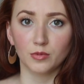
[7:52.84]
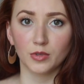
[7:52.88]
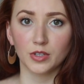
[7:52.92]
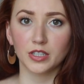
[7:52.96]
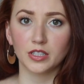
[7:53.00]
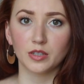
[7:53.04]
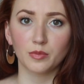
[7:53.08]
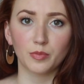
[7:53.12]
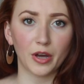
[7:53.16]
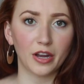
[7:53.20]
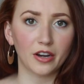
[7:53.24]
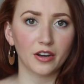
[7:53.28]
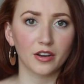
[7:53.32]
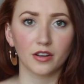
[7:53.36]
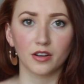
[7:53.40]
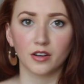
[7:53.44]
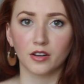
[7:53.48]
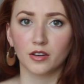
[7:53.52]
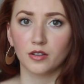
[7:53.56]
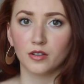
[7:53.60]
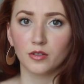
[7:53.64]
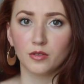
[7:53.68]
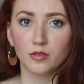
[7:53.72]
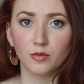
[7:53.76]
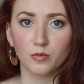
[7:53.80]
really depending
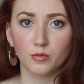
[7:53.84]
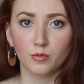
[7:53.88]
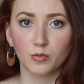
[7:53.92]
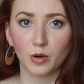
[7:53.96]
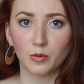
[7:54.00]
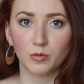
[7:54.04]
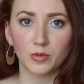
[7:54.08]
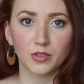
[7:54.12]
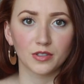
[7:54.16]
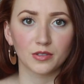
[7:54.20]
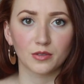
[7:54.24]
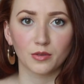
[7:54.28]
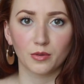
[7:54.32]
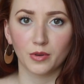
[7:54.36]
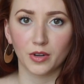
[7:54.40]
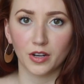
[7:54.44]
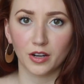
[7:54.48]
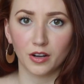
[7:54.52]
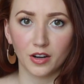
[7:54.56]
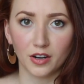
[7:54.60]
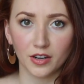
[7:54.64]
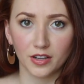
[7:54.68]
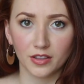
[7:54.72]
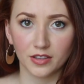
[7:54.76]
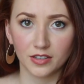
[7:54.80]
on what was going
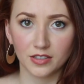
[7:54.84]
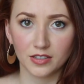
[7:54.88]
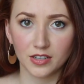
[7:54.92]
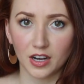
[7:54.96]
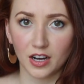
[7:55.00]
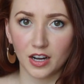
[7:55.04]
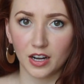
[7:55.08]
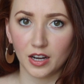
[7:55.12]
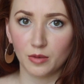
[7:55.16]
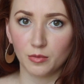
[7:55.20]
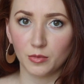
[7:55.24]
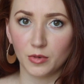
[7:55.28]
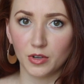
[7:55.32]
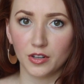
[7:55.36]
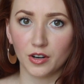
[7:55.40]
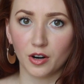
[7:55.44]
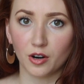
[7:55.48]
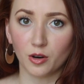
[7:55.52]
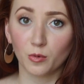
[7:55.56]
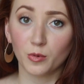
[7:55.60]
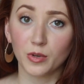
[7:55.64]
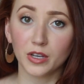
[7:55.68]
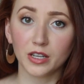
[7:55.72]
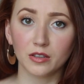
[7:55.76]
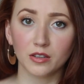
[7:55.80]
on at the time, what
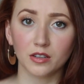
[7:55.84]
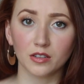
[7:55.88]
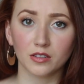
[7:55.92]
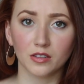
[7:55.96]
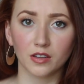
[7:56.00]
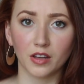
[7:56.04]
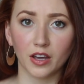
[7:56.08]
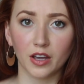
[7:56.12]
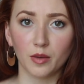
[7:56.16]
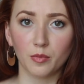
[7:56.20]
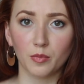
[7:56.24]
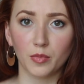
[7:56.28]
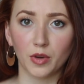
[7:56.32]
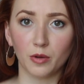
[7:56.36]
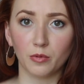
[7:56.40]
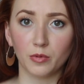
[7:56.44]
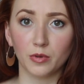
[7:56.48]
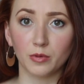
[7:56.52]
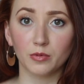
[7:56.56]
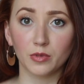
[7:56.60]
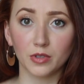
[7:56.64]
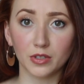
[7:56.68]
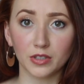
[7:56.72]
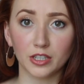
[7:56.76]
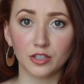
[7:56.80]
our week looked like, but
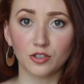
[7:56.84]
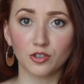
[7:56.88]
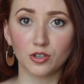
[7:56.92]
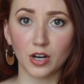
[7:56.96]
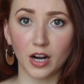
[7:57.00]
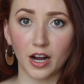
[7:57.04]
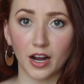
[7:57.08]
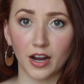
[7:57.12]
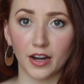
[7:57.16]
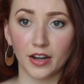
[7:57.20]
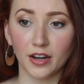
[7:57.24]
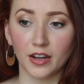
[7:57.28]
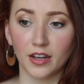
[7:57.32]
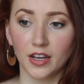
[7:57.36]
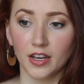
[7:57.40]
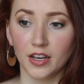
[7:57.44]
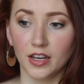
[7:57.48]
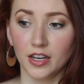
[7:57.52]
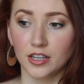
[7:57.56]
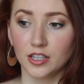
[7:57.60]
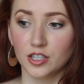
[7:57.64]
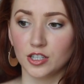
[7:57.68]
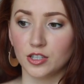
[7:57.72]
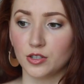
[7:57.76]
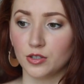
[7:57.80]
we really tried
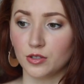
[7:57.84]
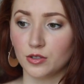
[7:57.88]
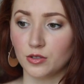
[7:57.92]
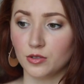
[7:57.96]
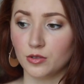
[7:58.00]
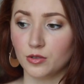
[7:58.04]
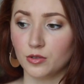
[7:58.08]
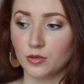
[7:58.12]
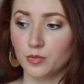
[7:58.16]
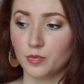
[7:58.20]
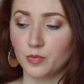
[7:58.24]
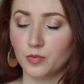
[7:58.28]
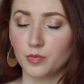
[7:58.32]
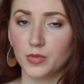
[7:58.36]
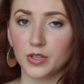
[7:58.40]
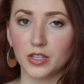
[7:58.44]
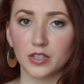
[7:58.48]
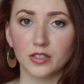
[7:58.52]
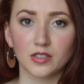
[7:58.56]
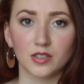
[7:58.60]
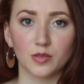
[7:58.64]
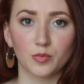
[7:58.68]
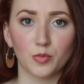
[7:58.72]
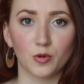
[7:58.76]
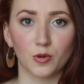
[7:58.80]
to be
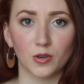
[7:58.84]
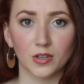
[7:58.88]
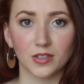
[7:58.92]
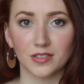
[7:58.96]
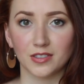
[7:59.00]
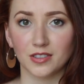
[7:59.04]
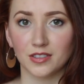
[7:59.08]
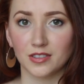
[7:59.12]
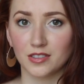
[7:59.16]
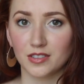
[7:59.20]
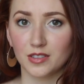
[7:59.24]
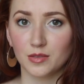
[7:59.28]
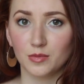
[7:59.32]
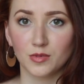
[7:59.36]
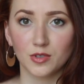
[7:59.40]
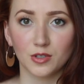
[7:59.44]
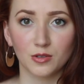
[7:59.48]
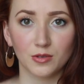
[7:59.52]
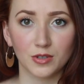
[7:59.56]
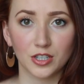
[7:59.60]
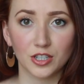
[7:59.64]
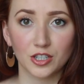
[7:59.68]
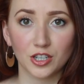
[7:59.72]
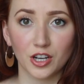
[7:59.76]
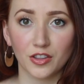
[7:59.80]
a support system
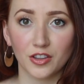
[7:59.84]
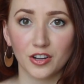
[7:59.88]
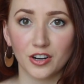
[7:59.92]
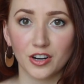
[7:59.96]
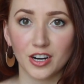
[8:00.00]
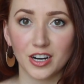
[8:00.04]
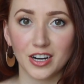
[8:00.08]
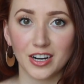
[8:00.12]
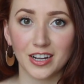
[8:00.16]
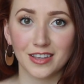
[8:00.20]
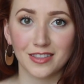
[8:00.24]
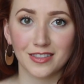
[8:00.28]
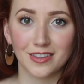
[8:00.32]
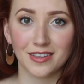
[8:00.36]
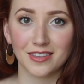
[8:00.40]
to each other, and I